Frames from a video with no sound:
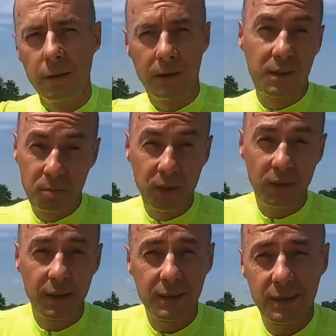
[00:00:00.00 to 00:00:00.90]

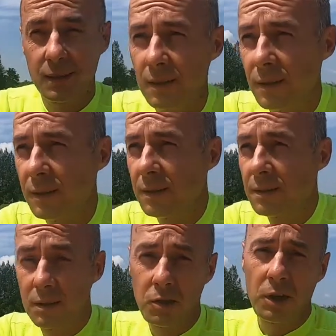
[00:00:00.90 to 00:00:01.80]
experience,
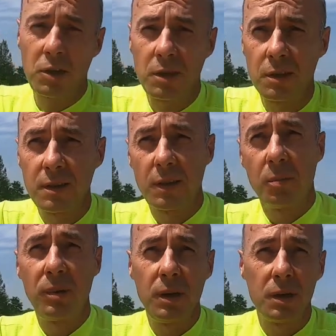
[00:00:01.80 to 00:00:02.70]
suggestions and
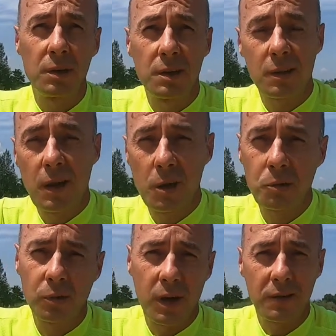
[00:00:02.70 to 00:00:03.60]
opinions how
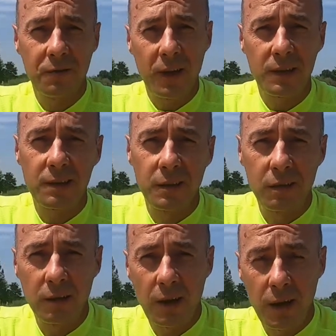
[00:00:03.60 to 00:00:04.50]
to ride
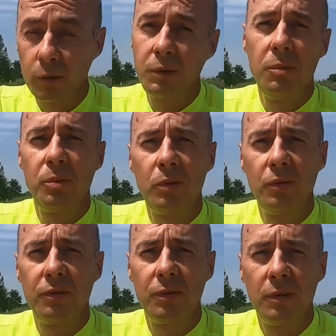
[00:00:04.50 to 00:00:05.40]
faster, how to
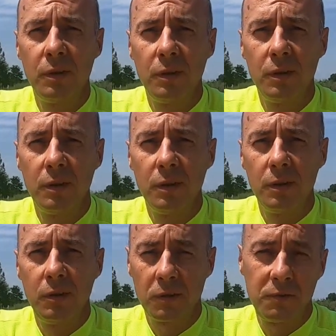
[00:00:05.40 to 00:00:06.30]
improve
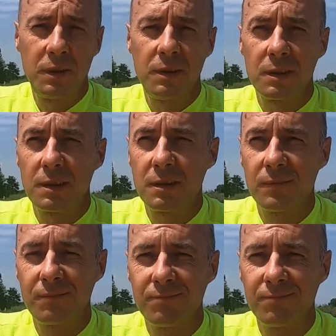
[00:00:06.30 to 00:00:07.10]
your fitness.